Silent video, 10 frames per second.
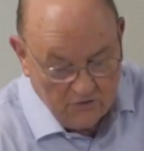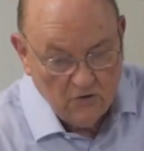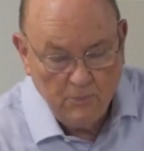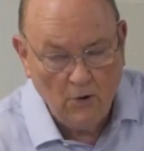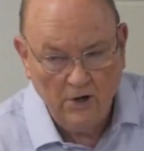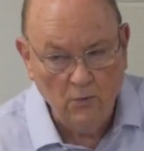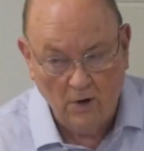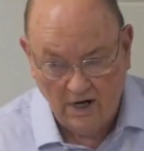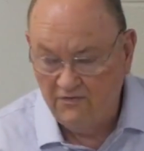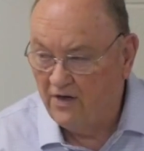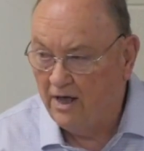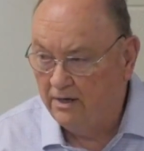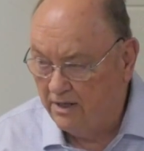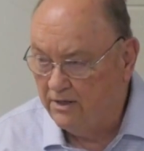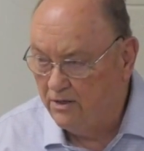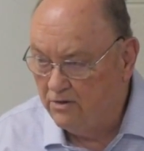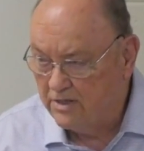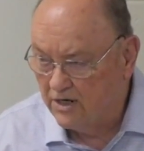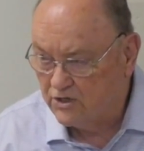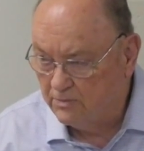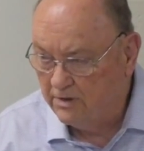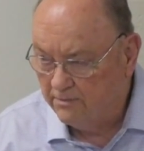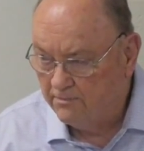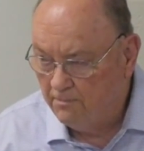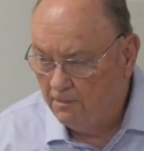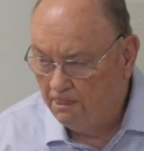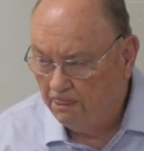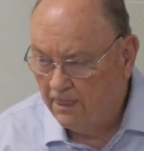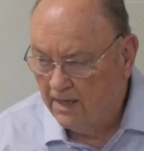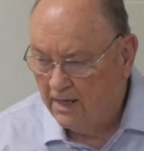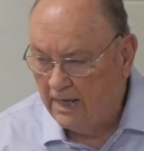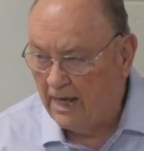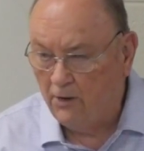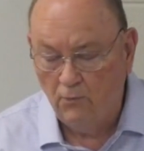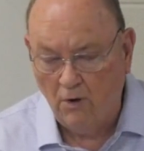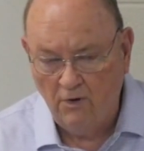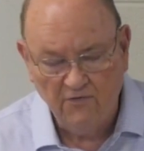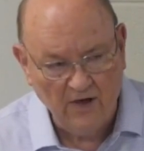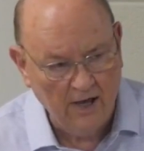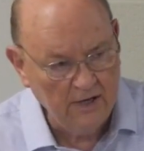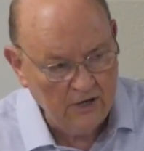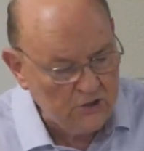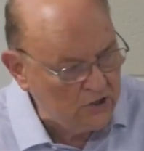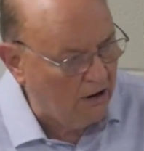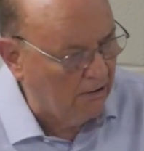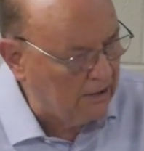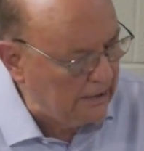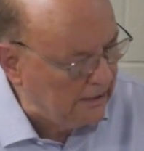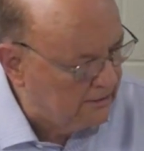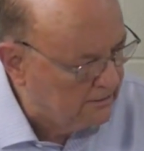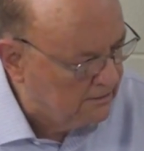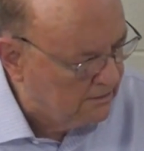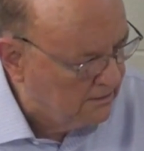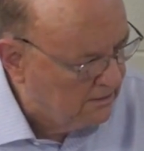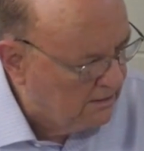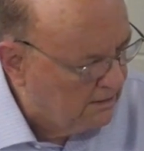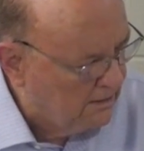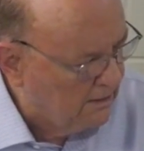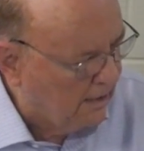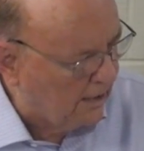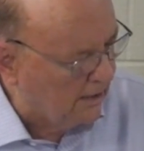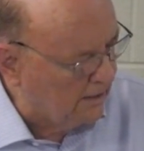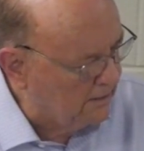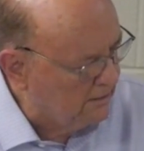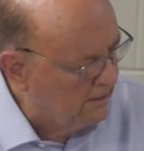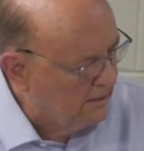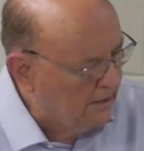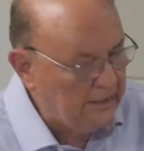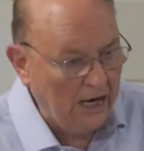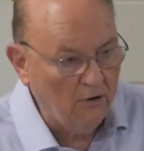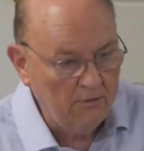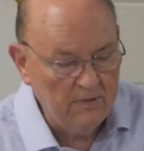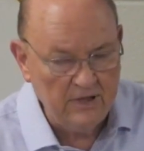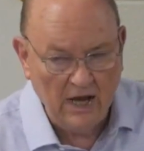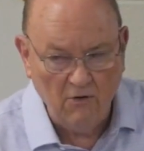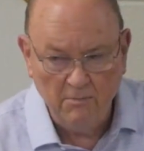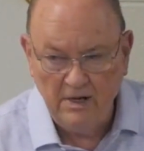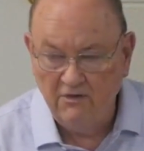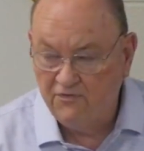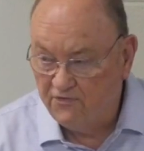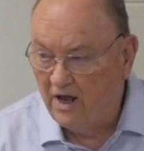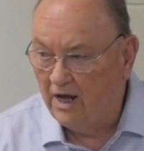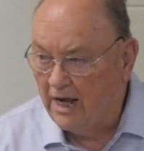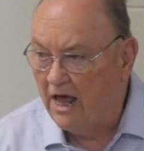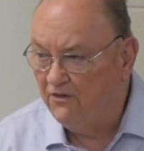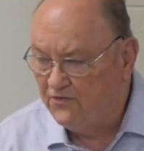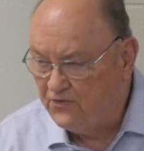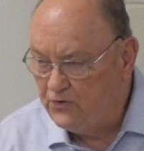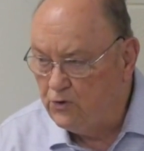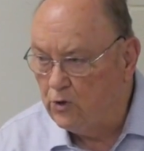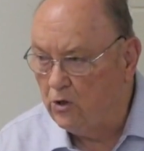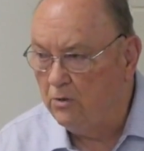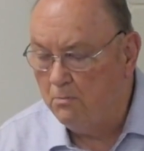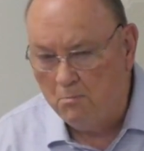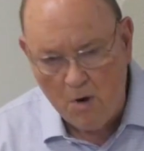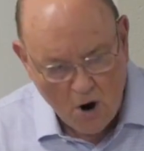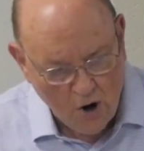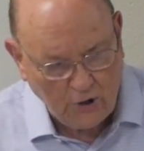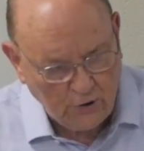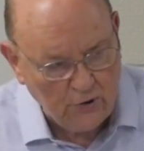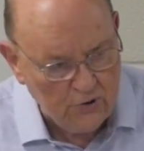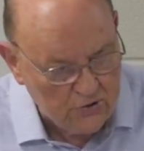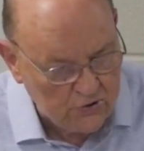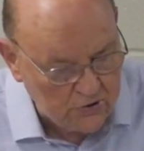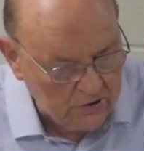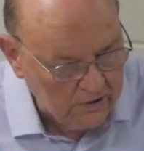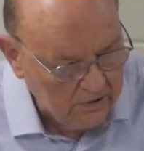reporting what I find in the New Testament and what we find historically. There would be a lot fewer martyrs